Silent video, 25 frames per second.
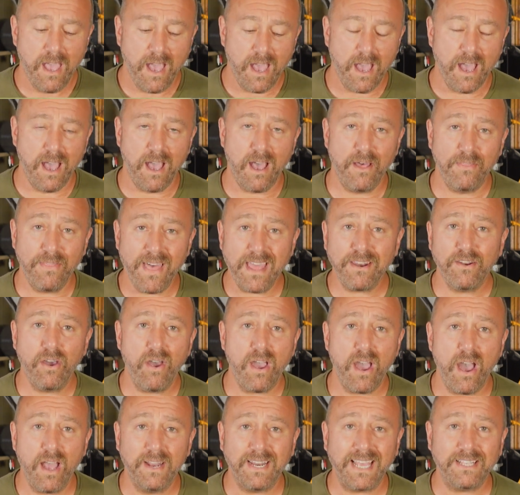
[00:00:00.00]
That
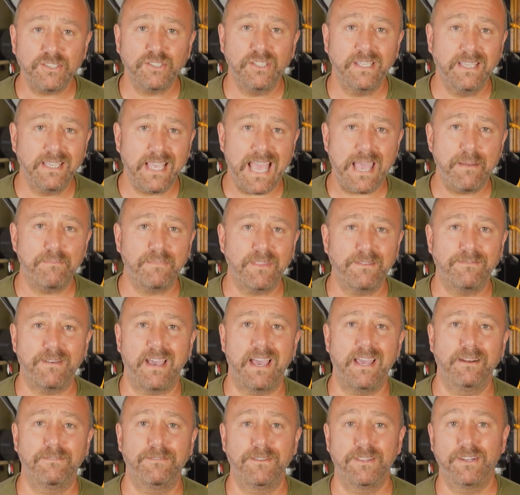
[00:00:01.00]
night, I'd actually camped the
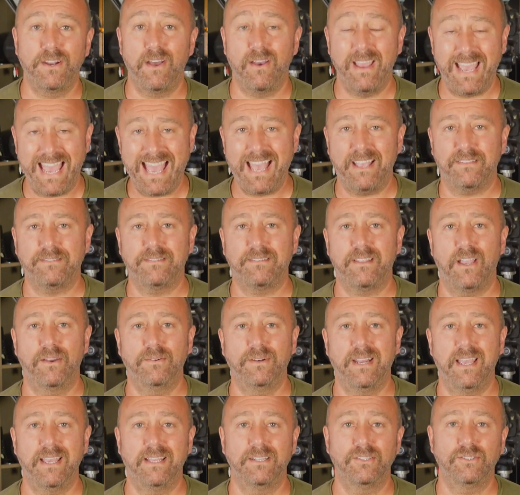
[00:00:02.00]
van for the night at
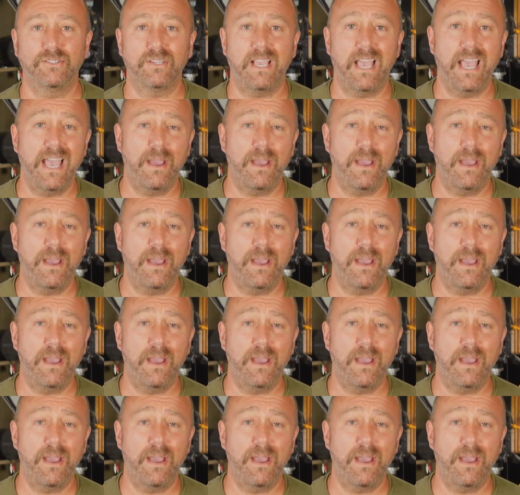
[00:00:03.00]
Stonehenge,